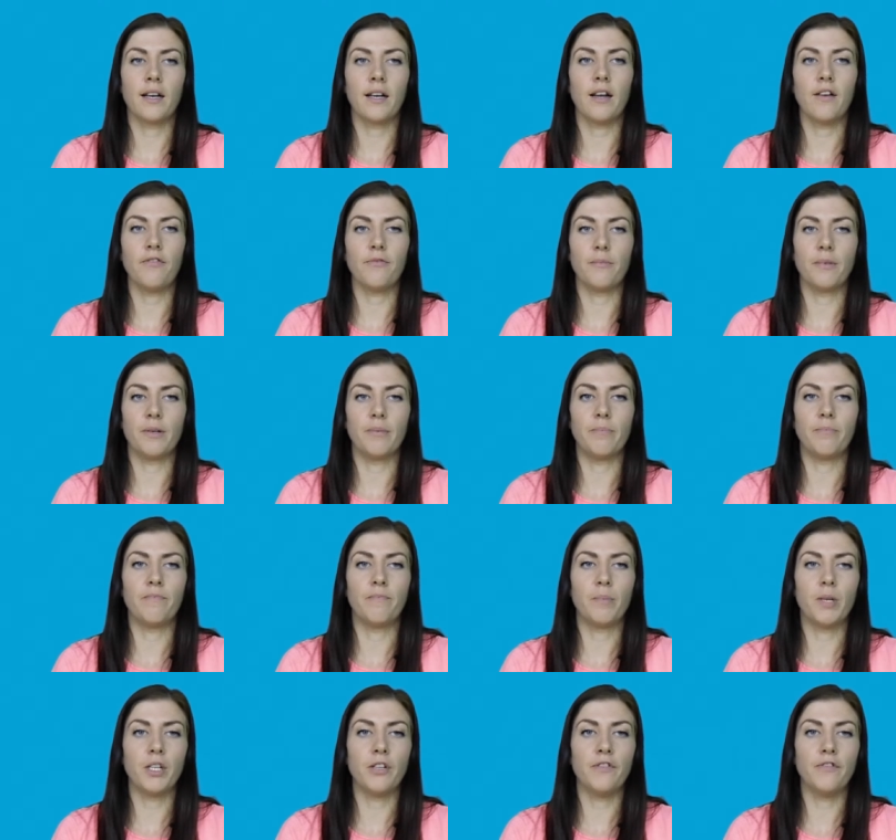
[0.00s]

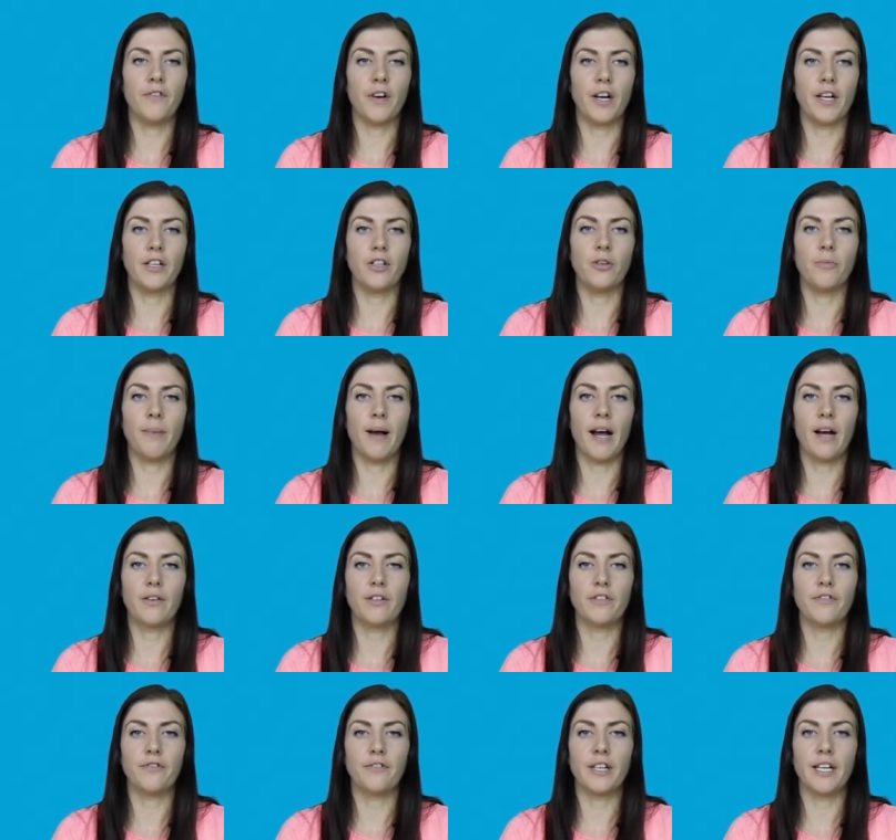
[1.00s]
Gloveman Blue Vinyl
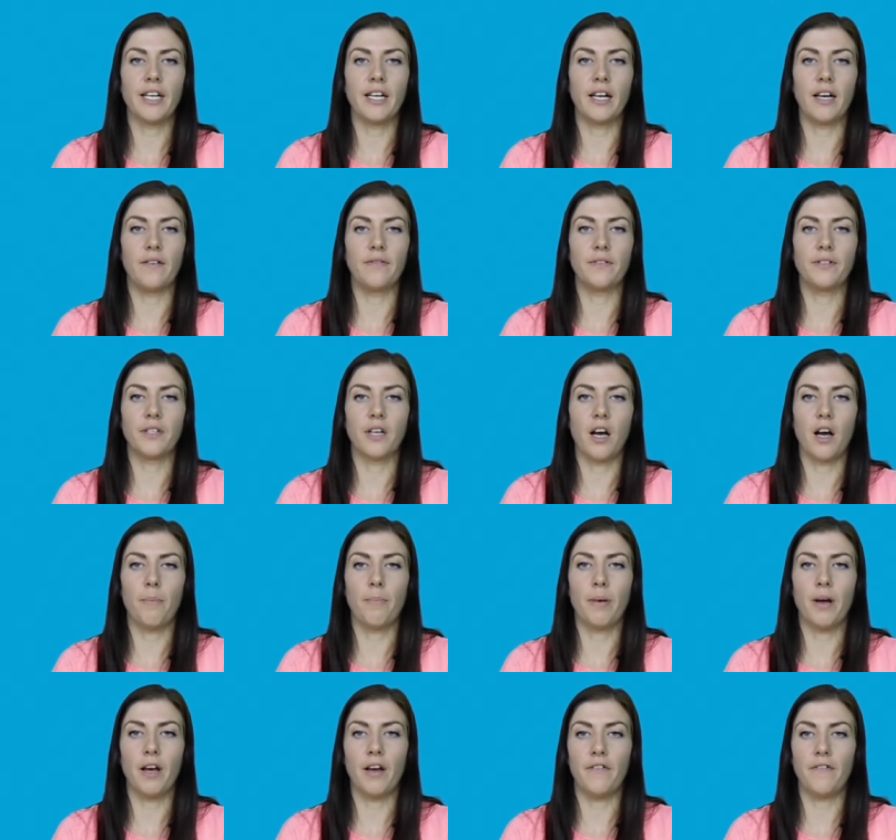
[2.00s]
powder-free gloves are
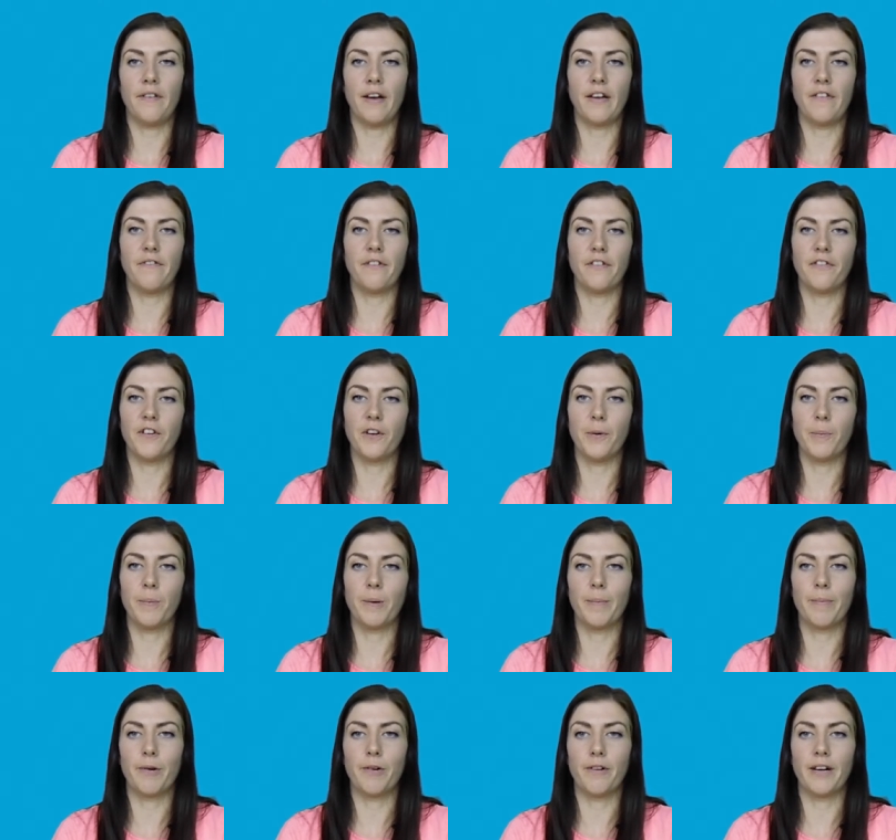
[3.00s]
perfect for food
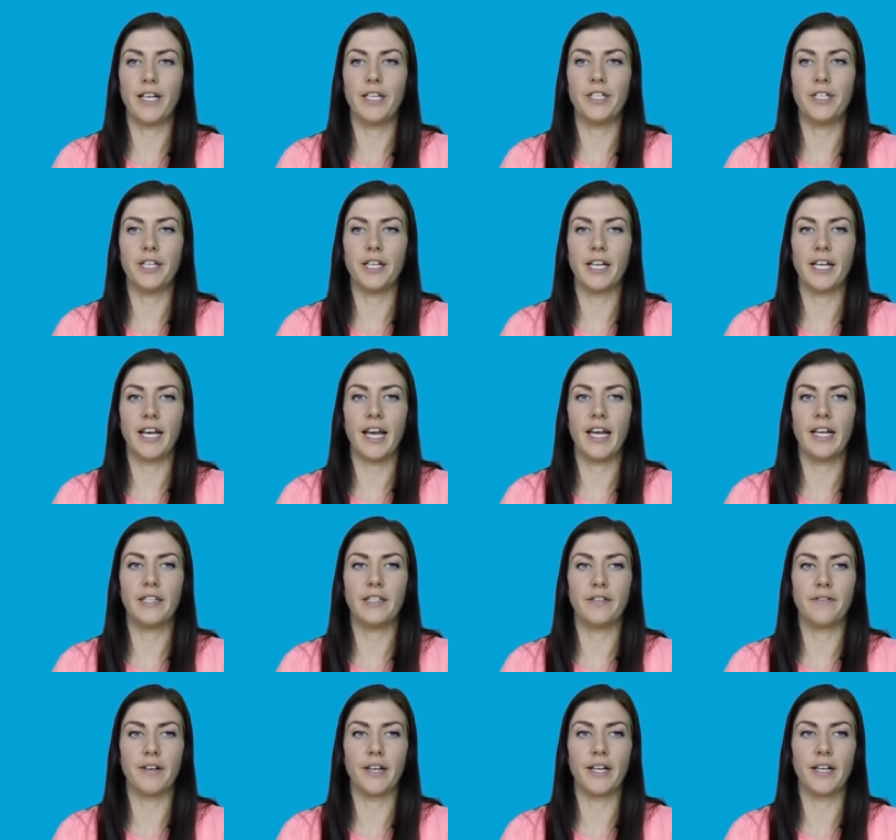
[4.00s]
preparation and
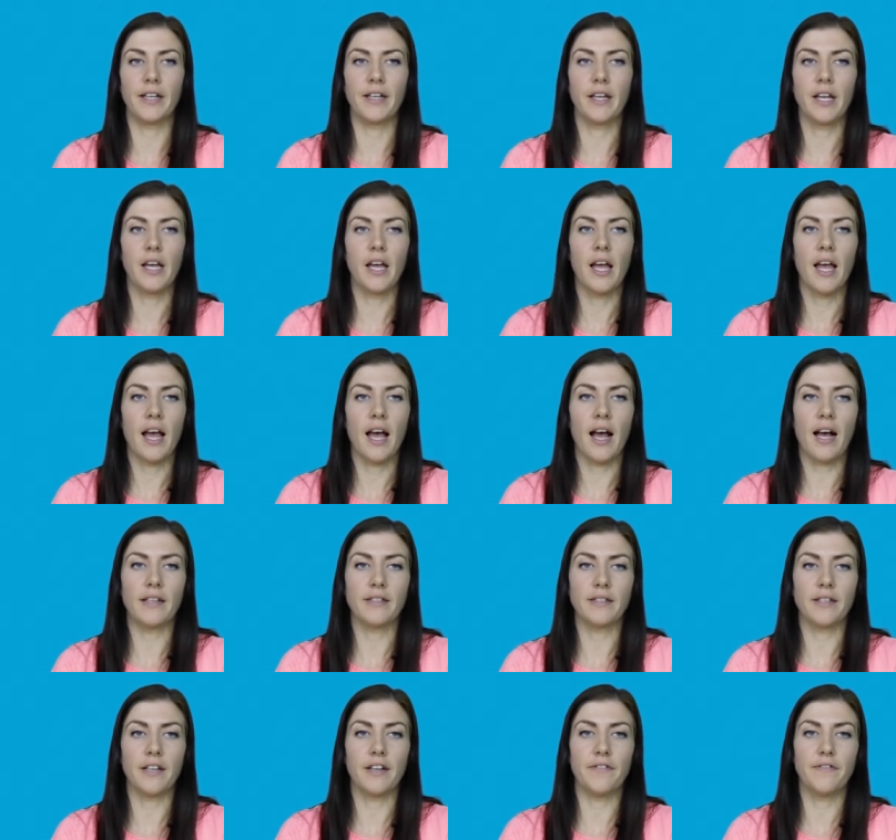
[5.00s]
catering,
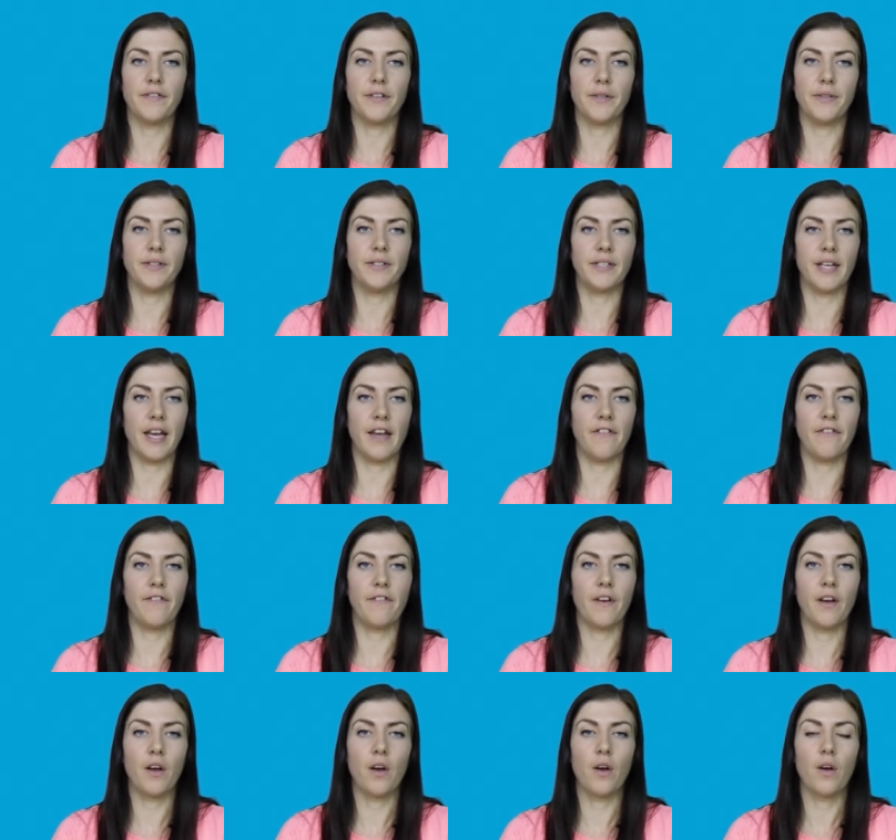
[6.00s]
as they are food
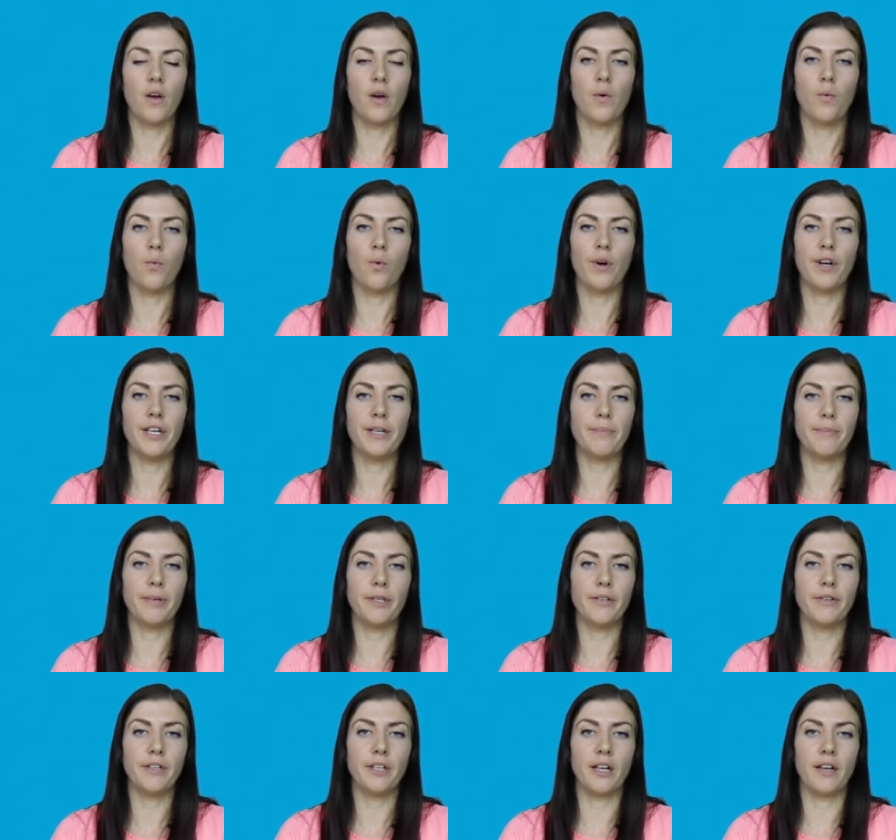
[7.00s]
safe. Why are
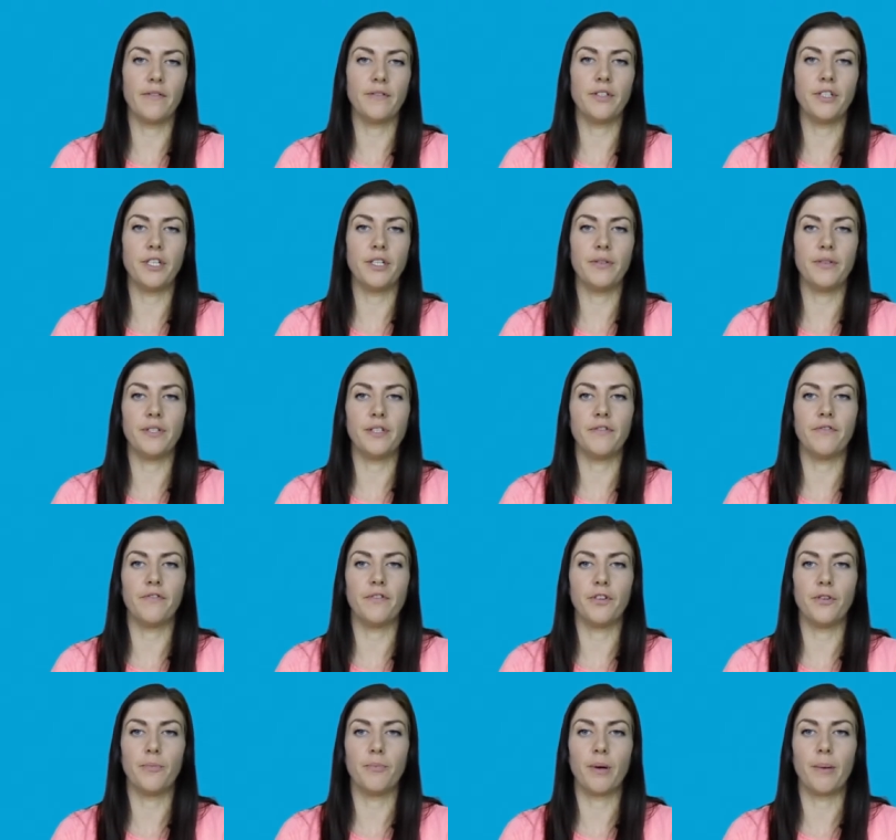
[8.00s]
blue gloves used in
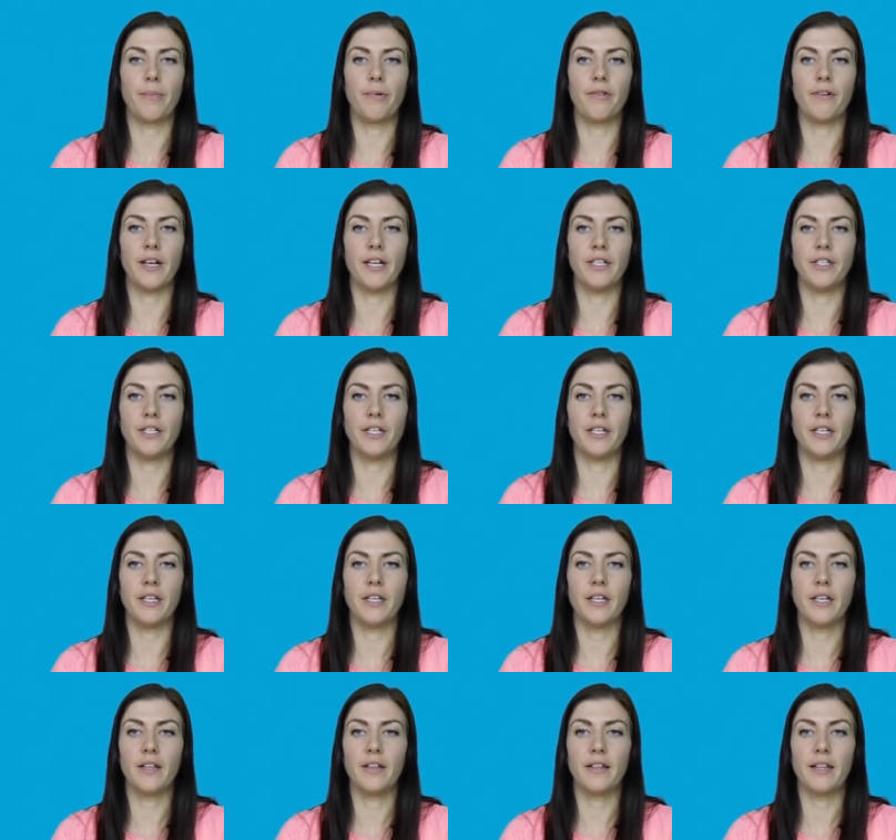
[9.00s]
food preparation?
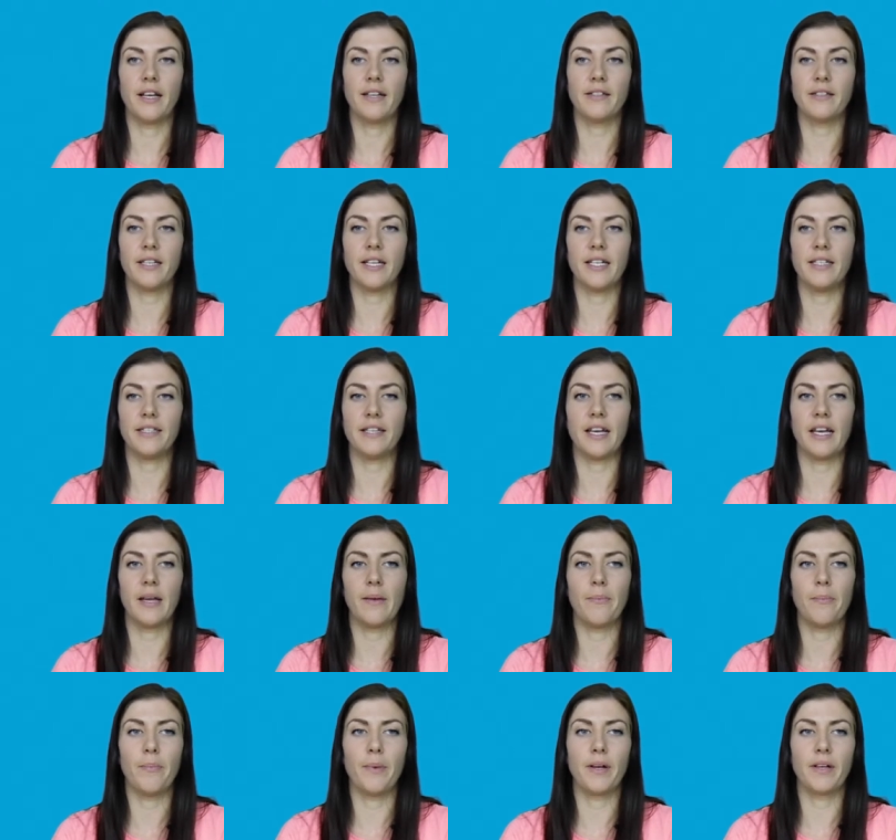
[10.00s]
That's
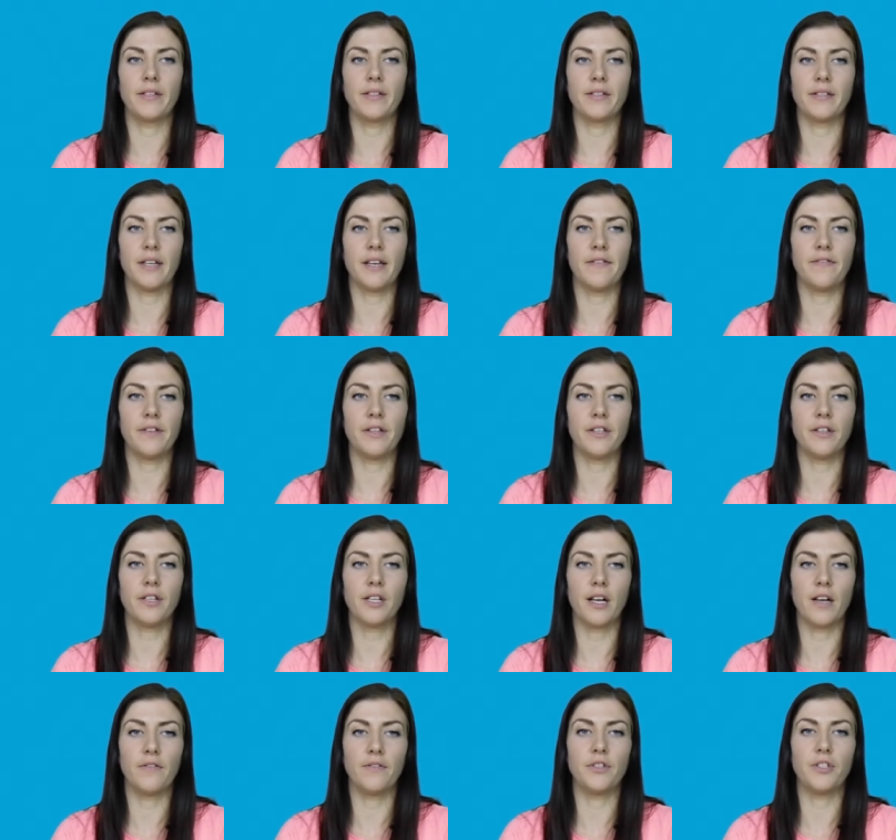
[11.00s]
easy, because if the
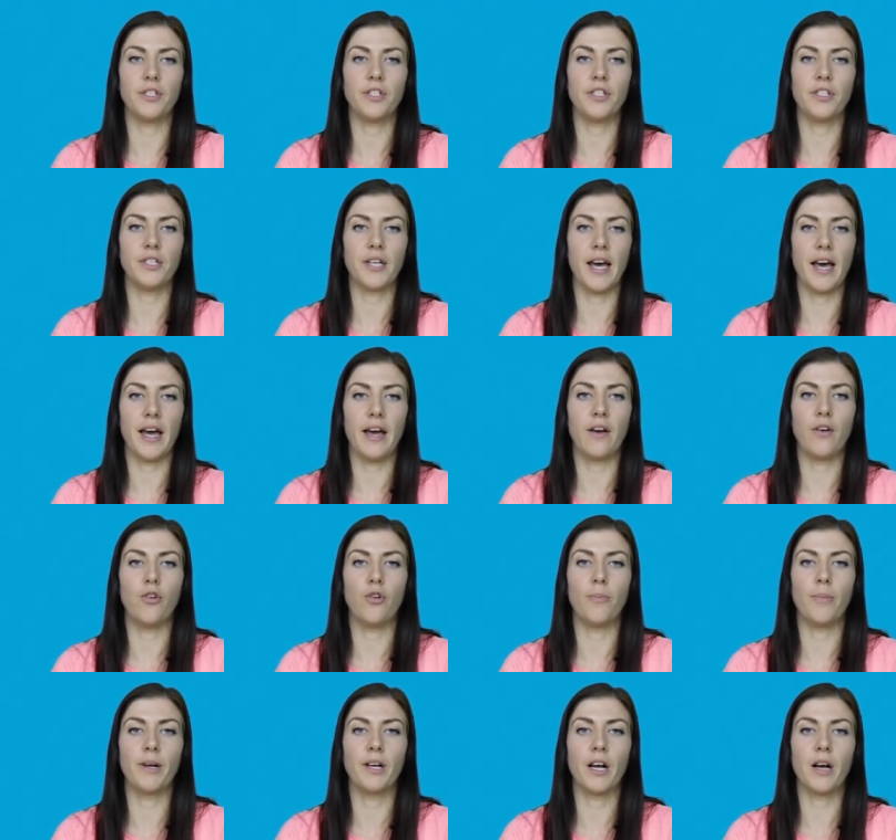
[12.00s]
gloves should tear
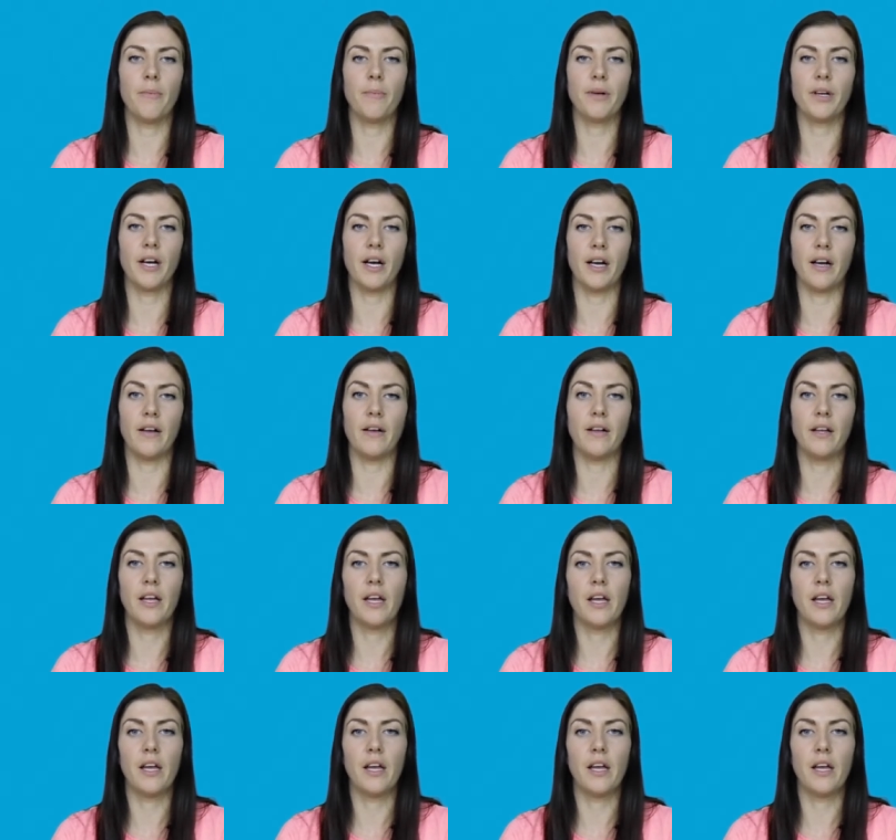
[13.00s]
or become cut,